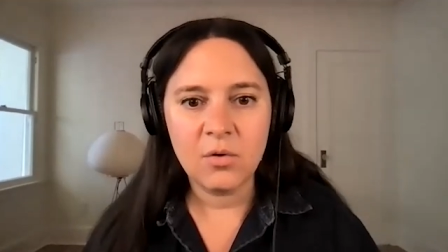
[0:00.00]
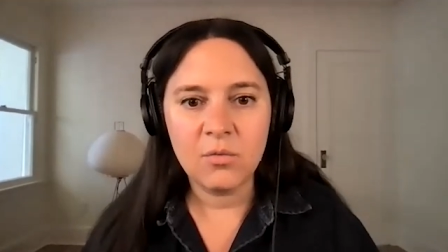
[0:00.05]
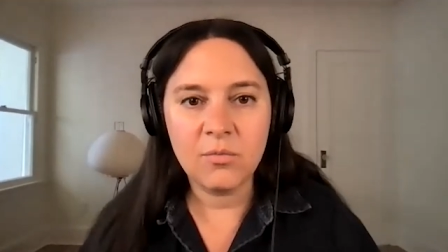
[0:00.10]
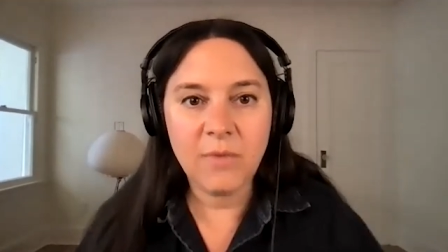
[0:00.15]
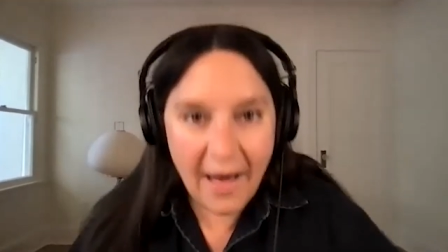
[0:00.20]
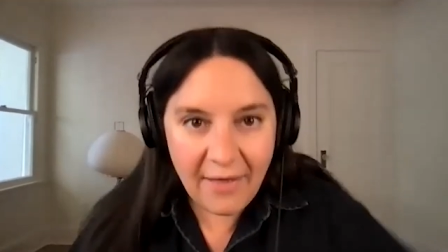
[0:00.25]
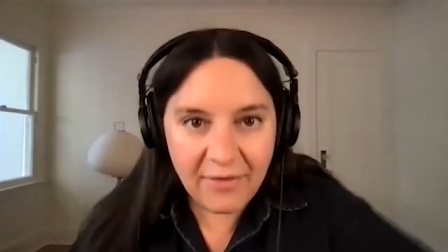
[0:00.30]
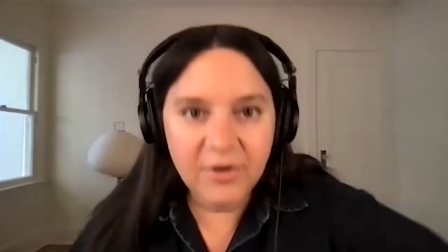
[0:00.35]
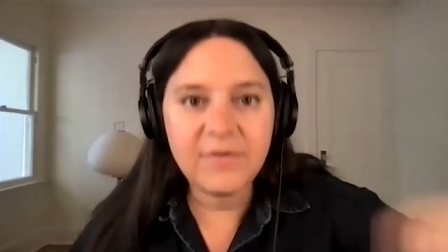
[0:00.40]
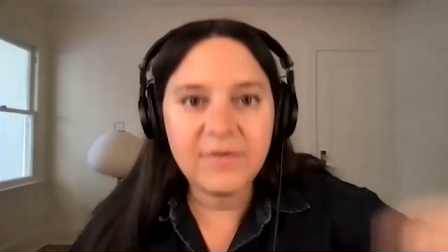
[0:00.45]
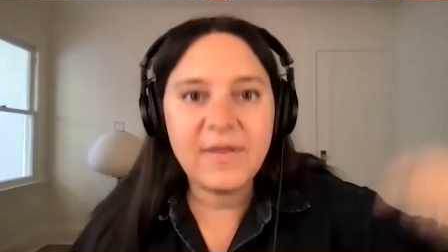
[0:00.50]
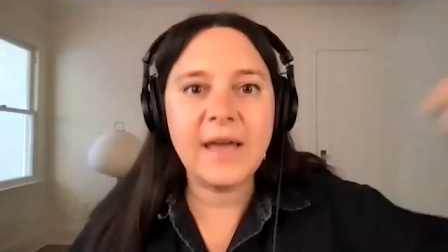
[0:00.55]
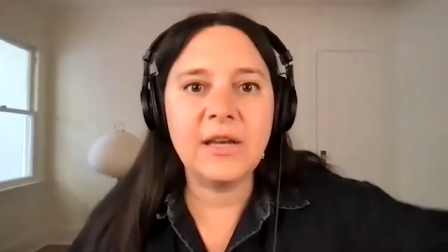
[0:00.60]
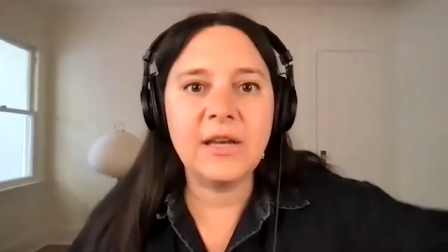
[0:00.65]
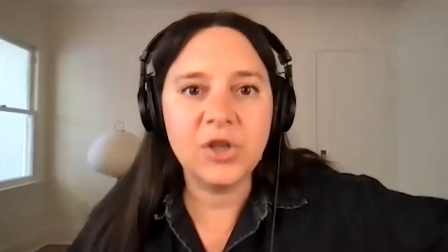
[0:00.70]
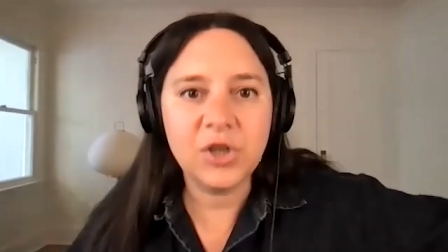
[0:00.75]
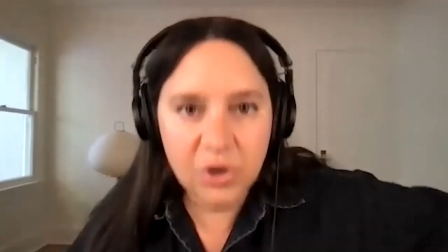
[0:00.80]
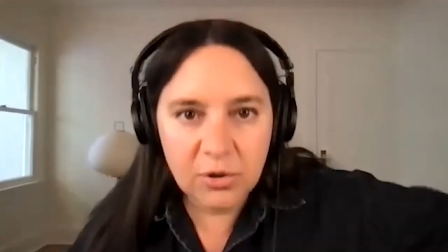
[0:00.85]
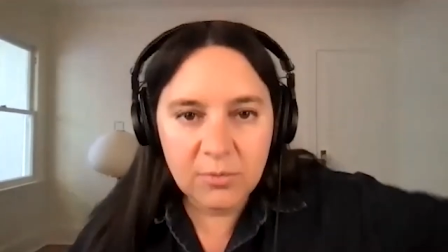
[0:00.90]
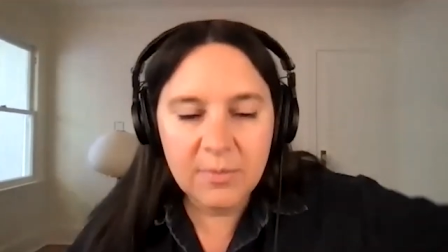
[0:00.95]
rather
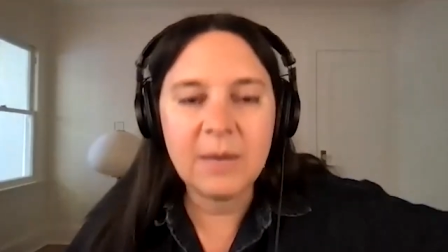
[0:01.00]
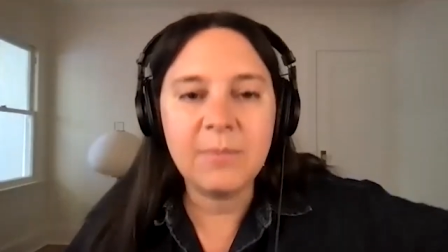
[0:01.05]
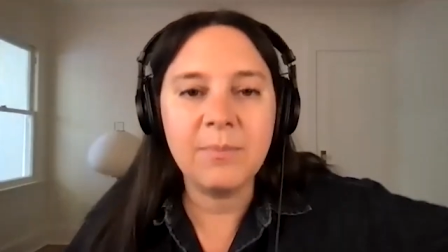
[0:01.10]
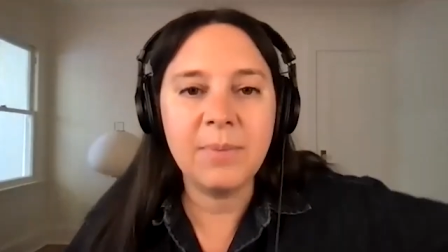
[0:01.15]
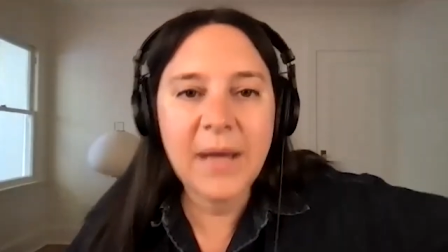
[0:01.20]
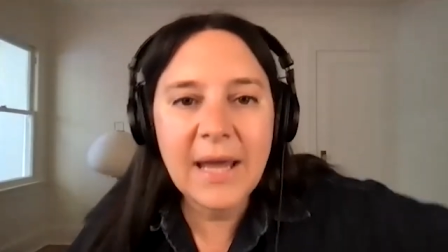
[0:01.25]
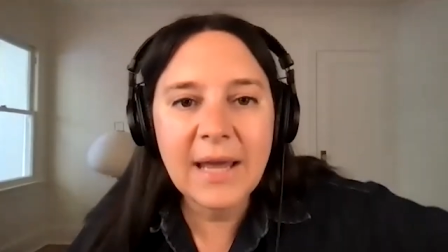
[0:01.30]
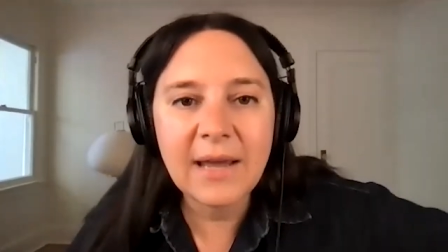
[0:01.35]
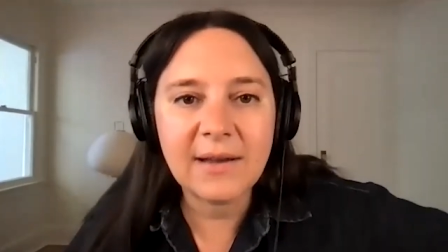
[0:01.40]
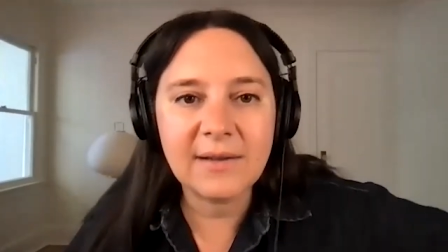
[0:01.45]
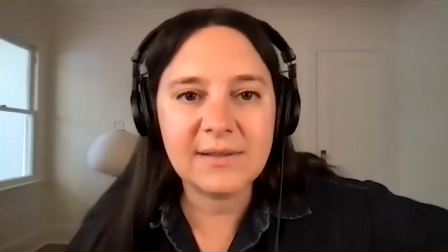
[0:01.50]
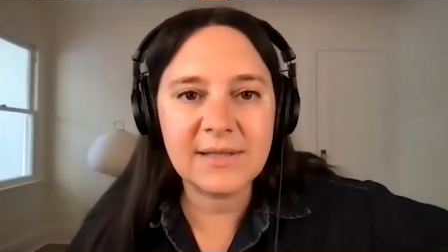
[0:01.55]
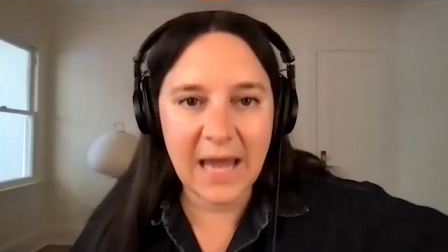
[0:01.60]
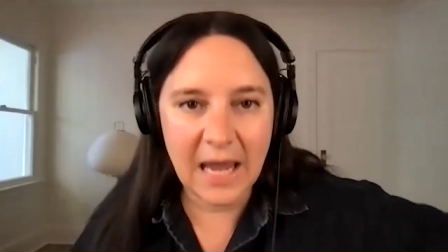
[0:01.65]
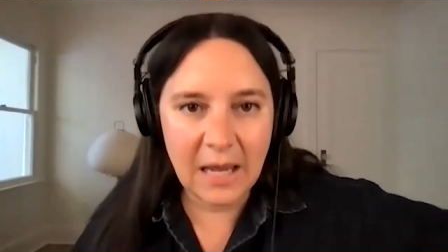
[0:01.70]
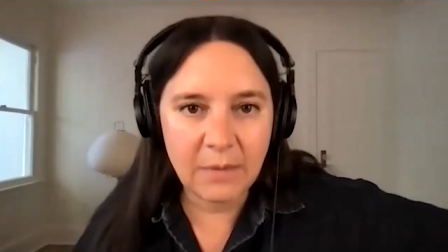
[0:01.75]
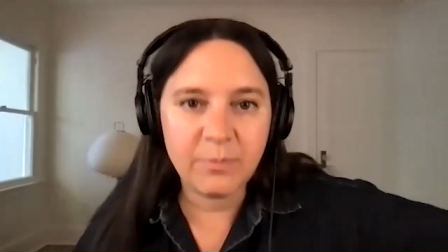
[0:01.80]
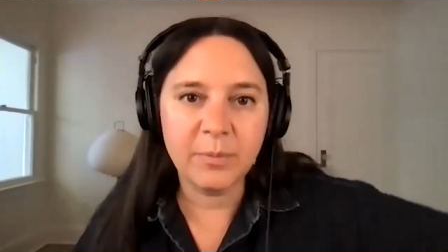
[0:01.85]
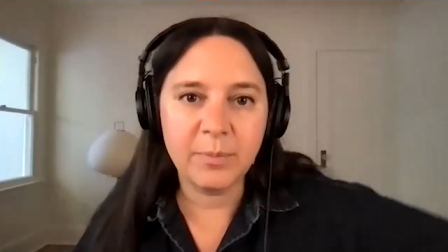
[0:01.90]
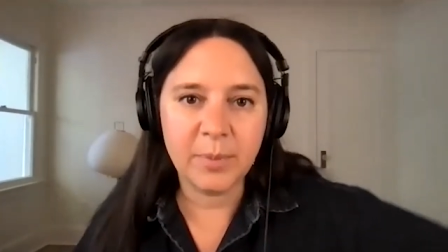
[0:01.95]
than human beings
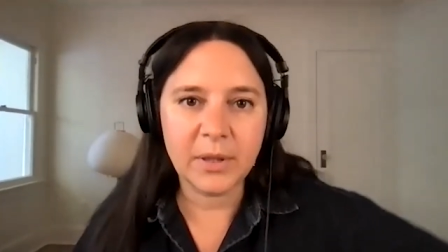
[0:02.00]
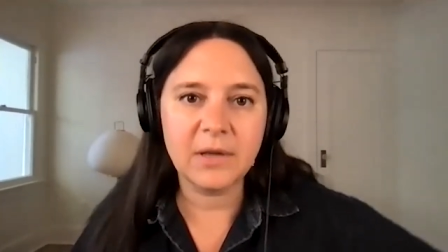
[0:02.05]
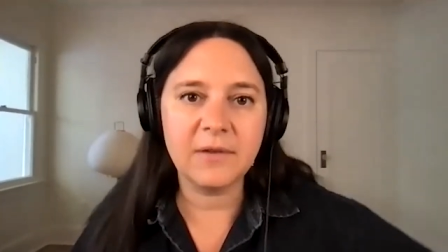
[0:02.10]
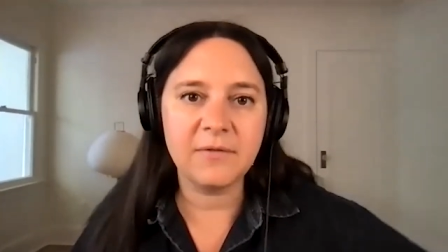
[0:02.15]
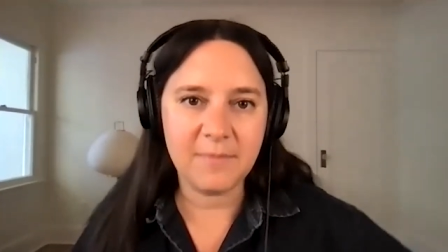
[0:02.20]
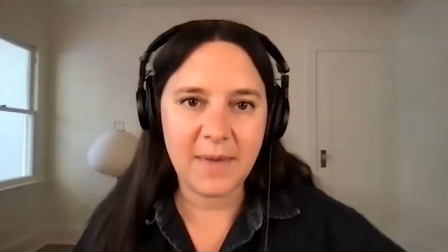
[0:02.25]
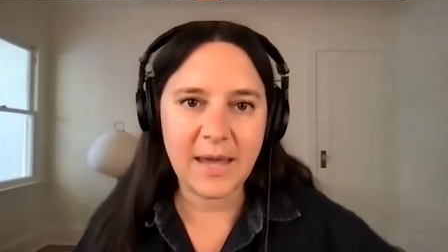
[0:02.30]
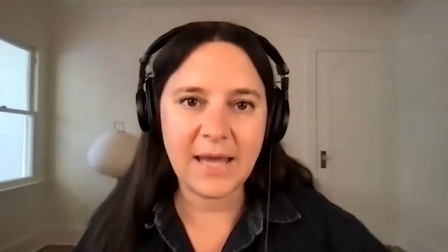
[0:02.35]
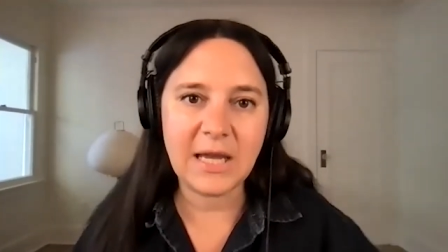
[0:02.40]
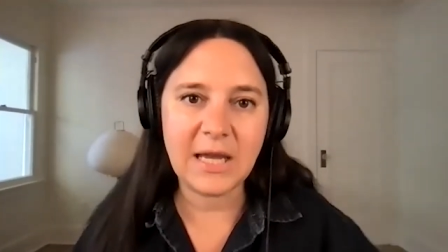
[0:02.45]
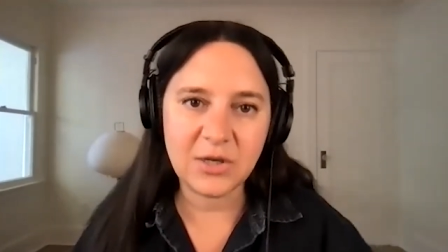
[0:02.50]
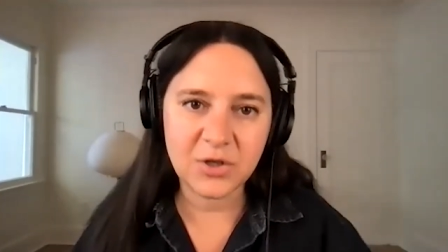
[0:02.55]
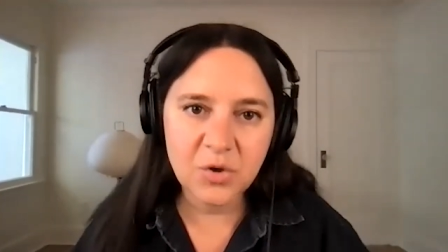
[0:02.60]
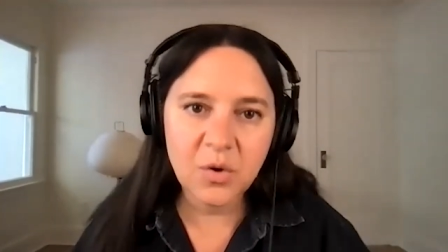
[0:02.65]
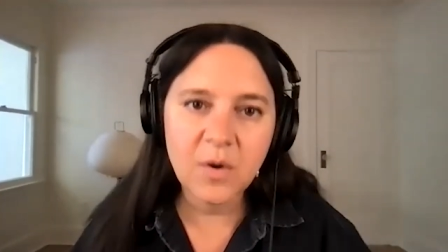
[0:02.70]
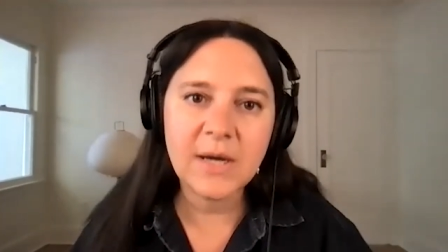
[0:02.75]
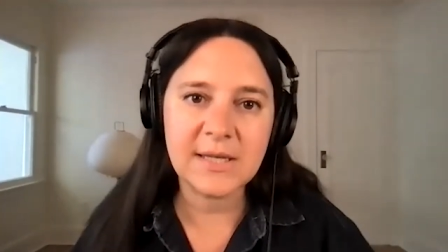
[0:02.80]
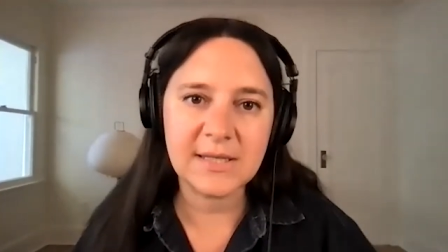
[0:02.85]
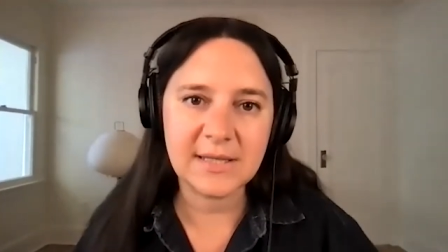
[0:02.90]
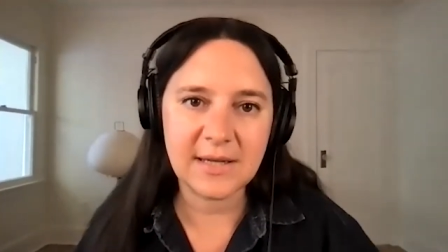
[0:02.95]
capable of making
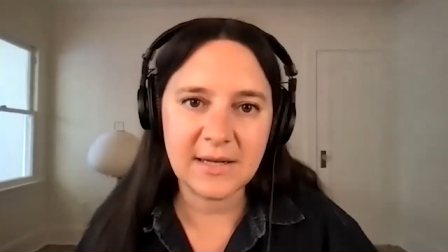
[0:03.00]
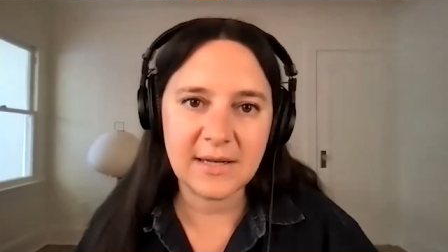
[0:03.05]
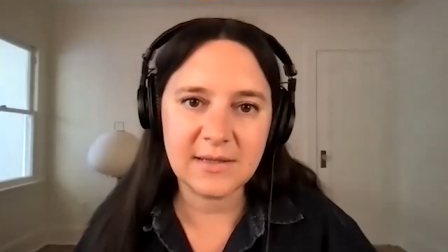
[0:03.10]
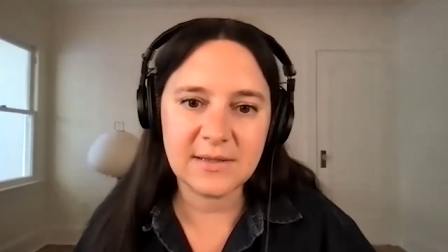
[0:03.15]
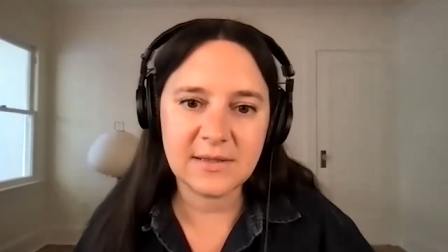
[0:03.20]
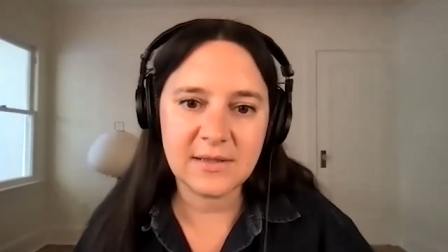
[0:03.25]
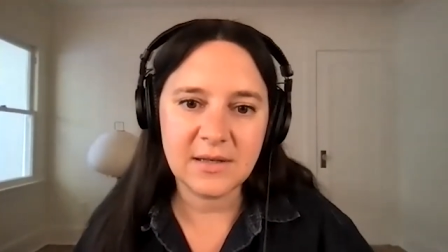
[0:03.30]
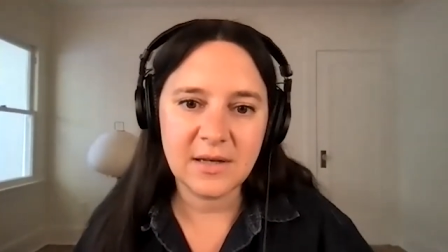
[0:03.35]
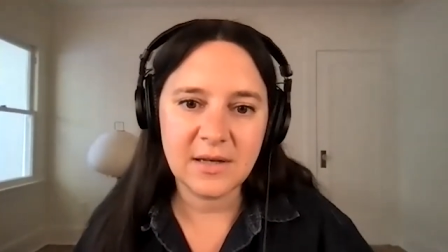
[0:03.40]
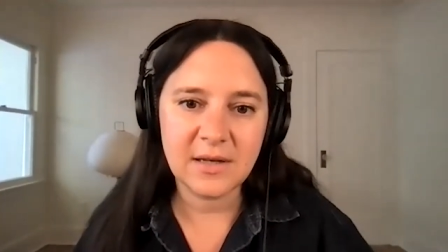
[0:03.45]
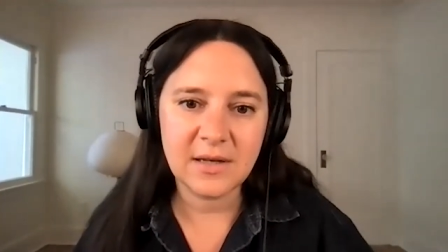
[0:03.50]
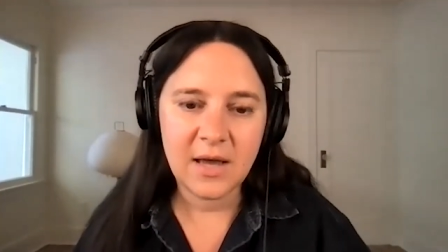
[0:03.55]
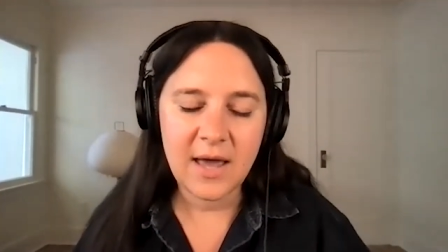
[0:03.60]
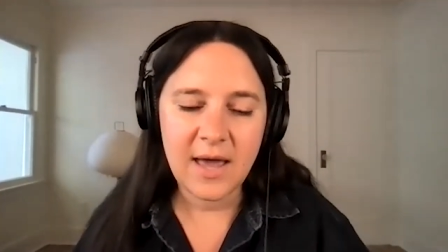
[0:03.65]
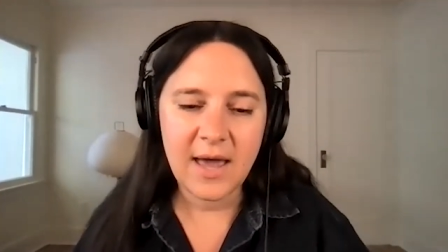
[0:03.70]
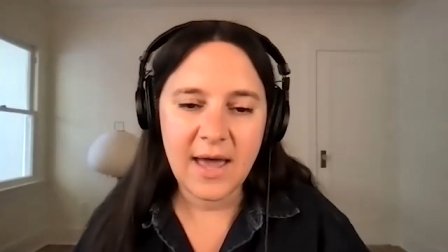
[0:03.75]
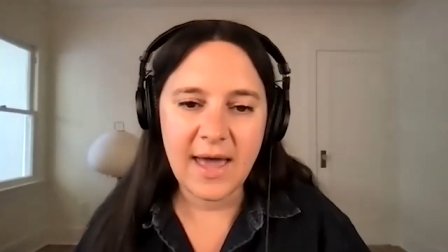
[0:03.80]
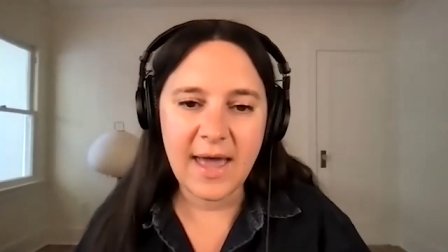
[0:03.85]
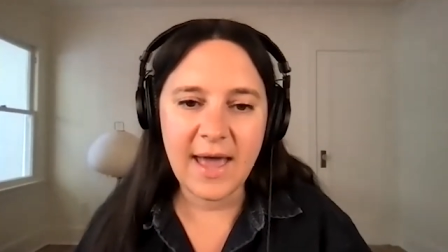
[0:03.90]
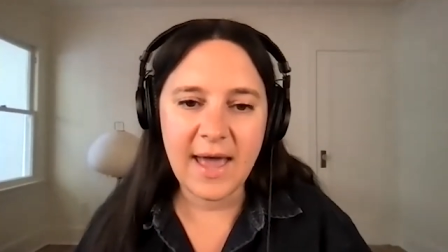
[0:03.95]
choices.
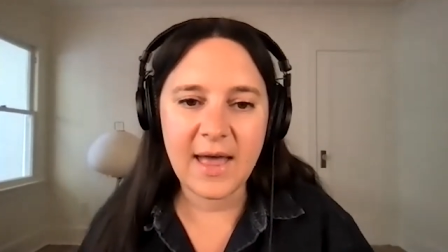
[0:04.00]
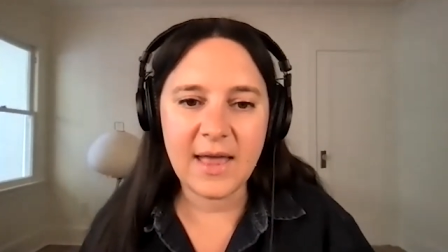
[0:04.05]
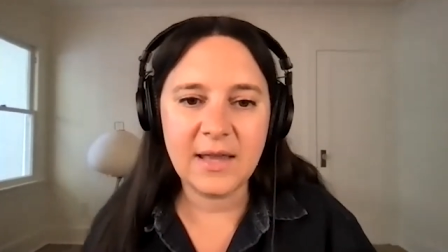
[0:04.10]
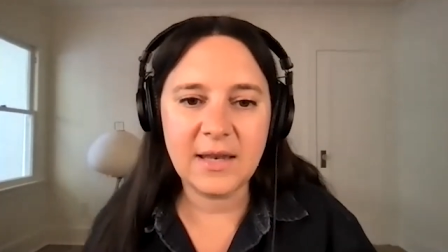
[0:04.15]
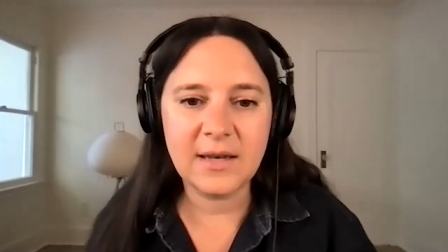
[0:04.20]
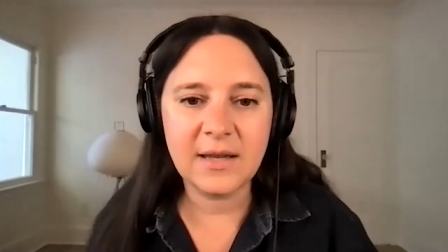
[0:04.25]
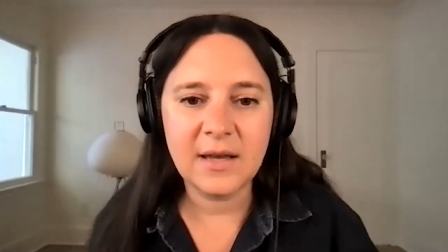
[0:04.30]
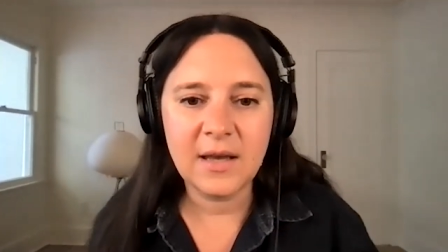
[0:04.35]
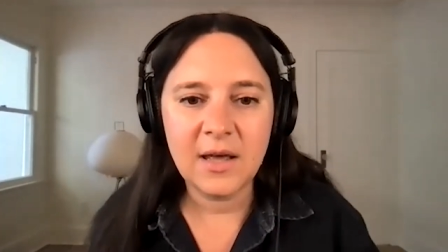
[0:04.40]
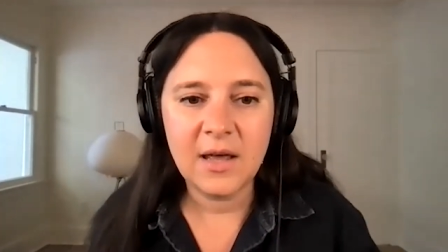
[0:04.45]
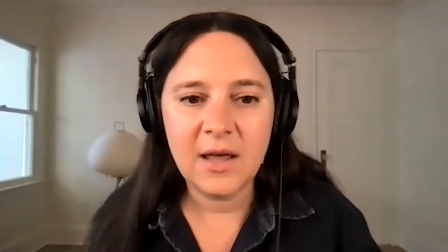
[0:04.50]
And